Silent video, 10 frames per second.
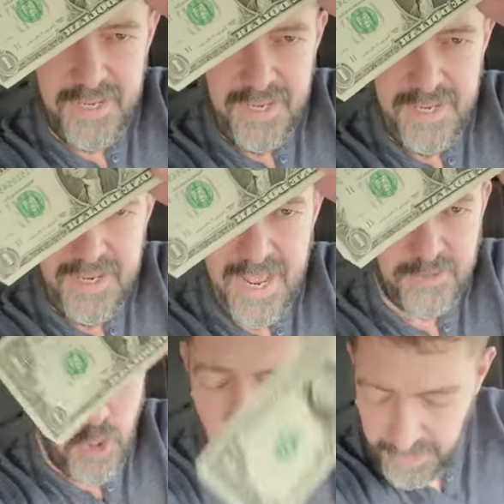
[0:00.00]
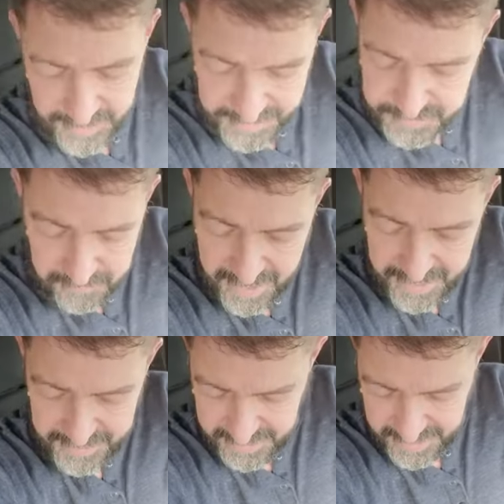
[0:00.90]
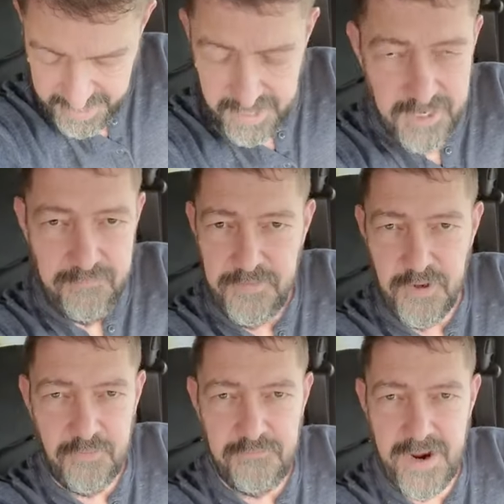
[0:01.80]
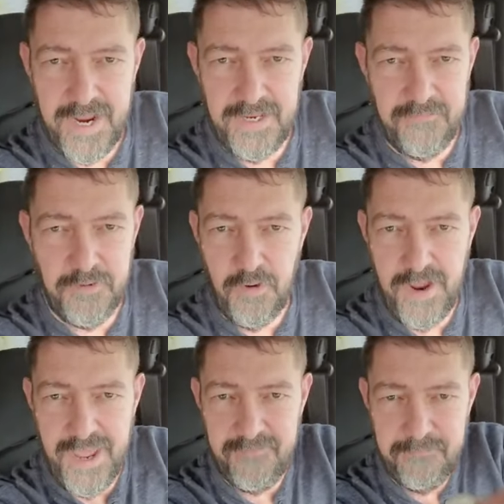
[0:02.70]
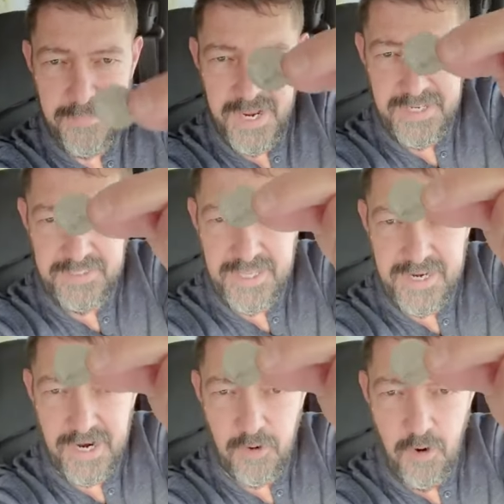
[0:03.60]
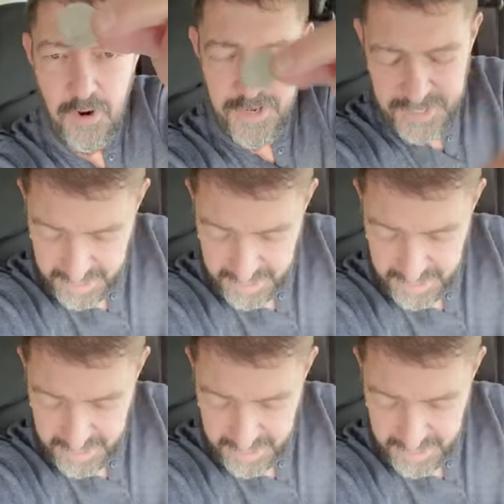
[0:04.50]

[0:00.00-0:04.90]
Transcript: A dollar is fine. If you don't find, if you don't have money, then a coin.